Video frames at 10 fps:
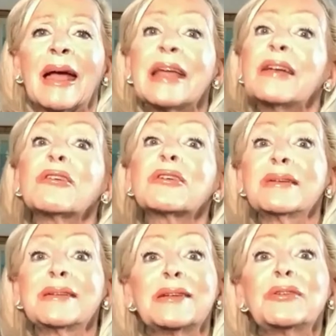and our
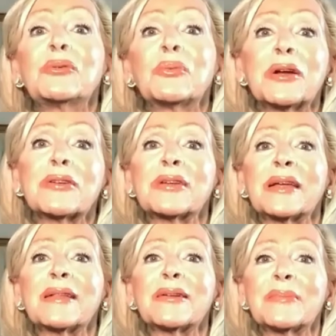continued work
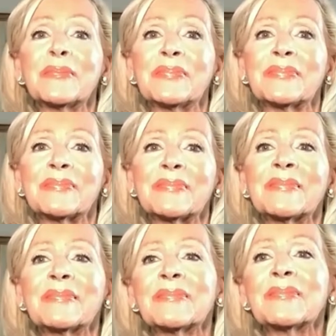together.
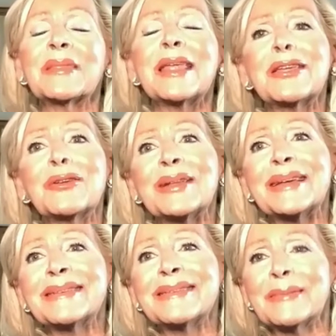Thank you,
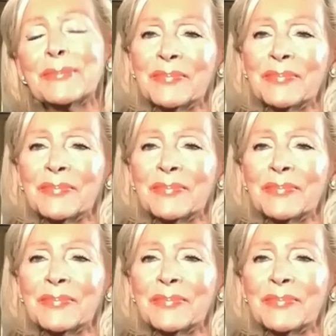Liz.